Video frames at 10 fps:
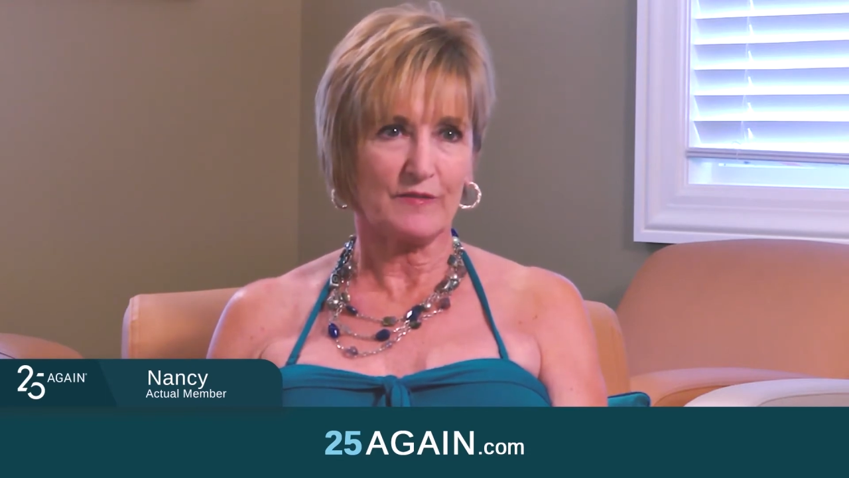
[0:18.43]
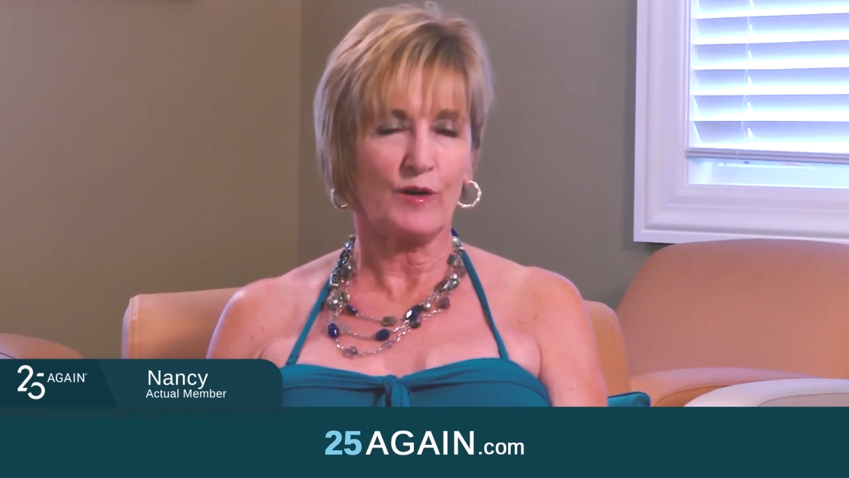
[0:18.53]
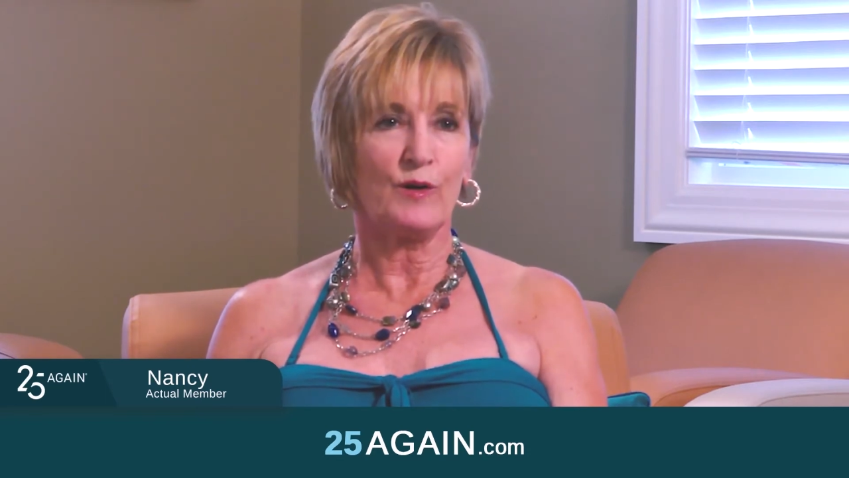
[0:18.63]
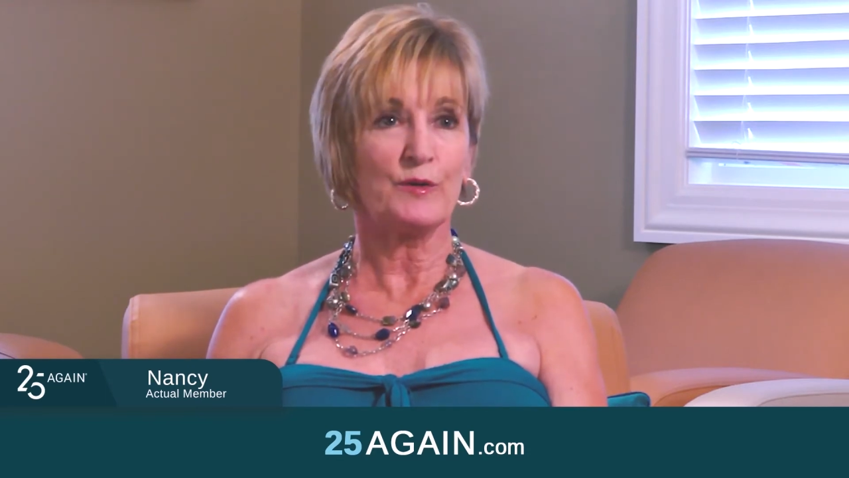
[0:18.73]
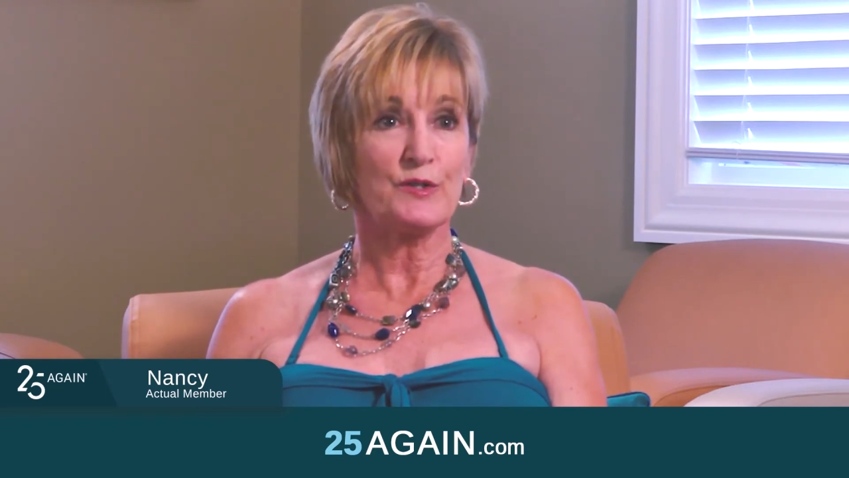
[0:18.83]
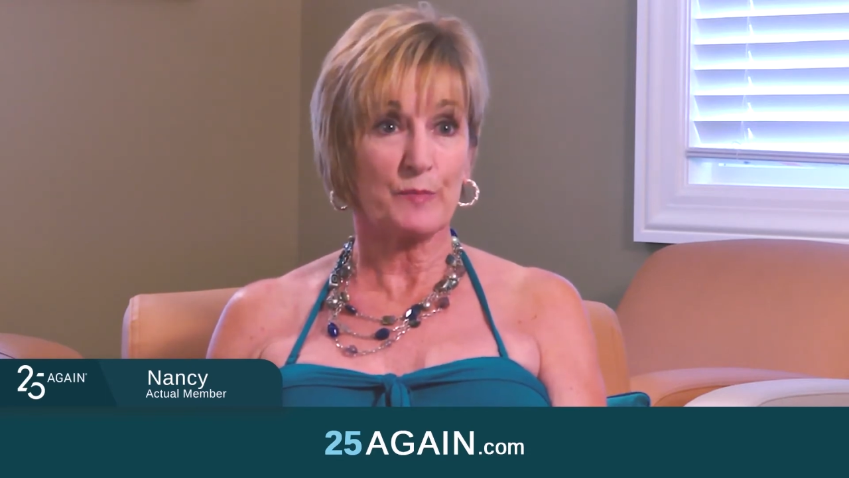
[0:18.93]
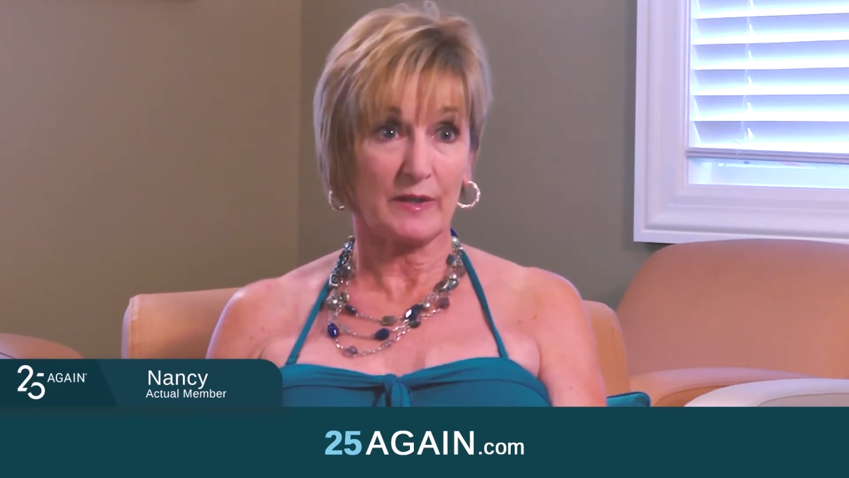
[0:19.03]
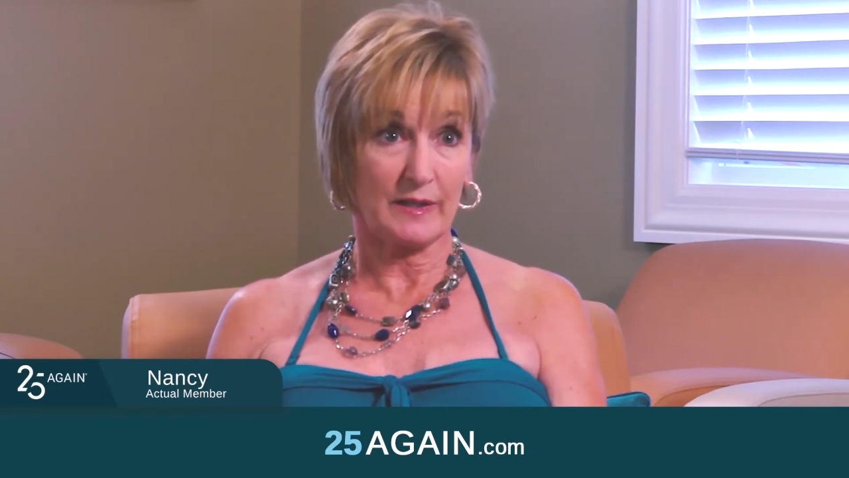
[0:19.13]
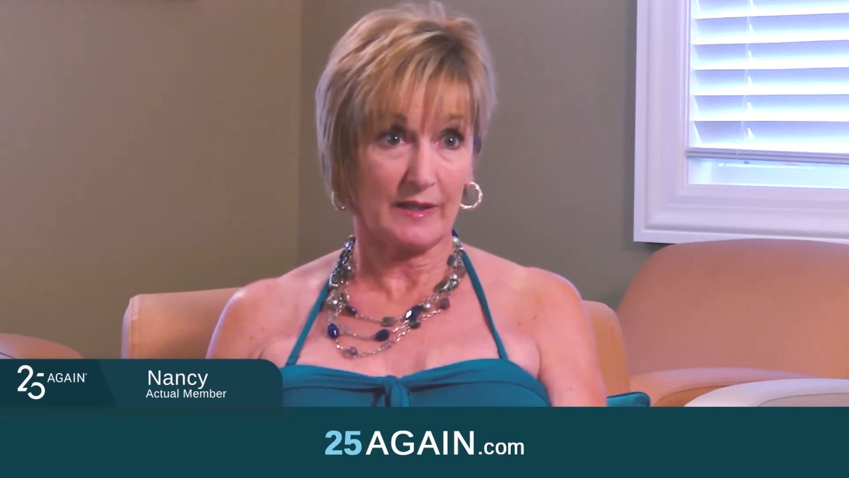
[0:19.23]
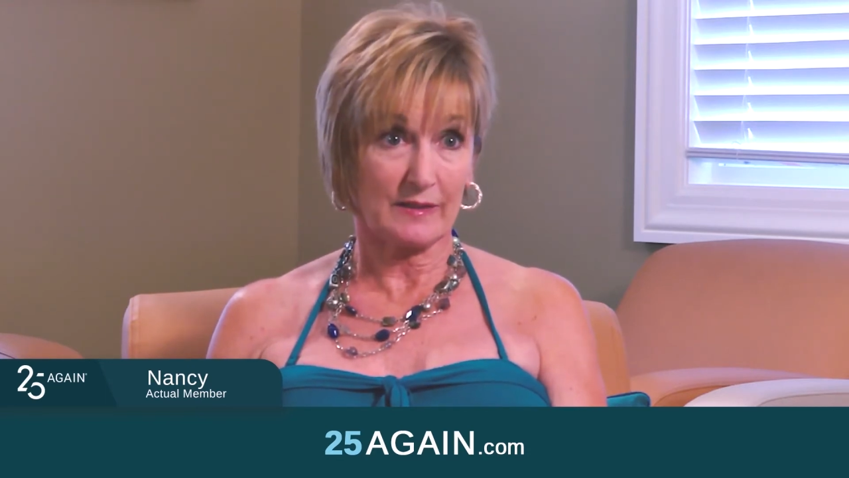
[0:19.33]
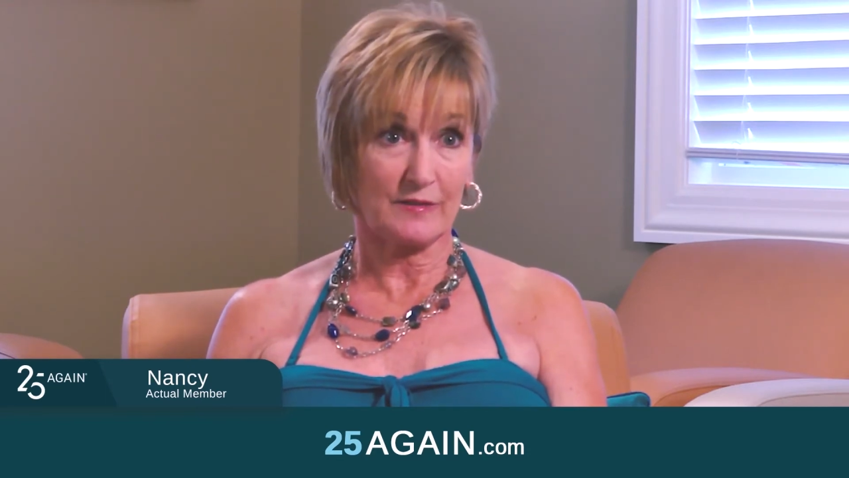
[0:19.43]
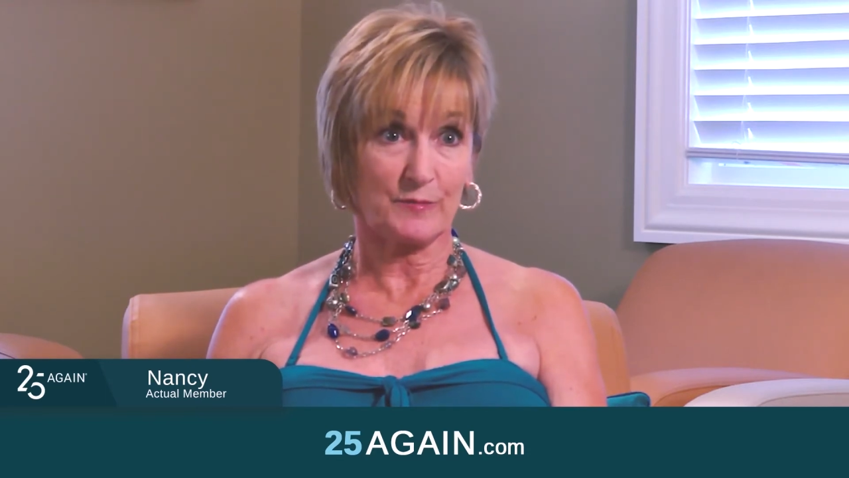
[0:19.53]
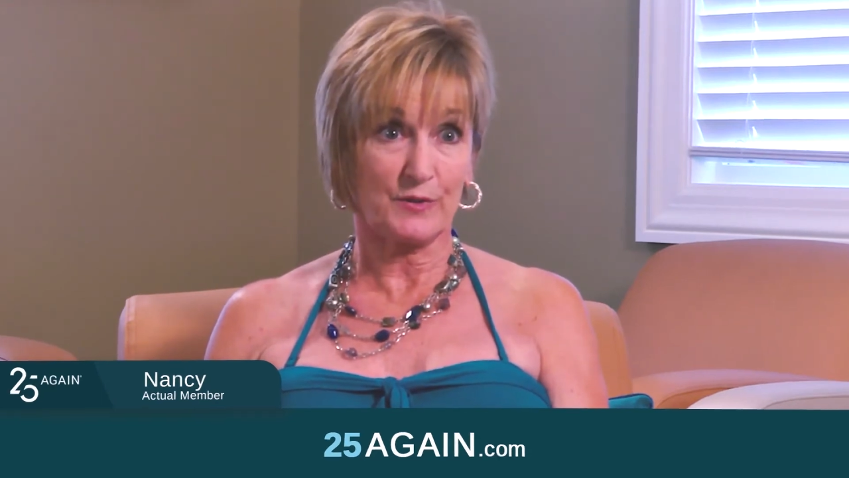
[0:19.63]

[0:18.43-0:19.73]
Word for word: I've always been an active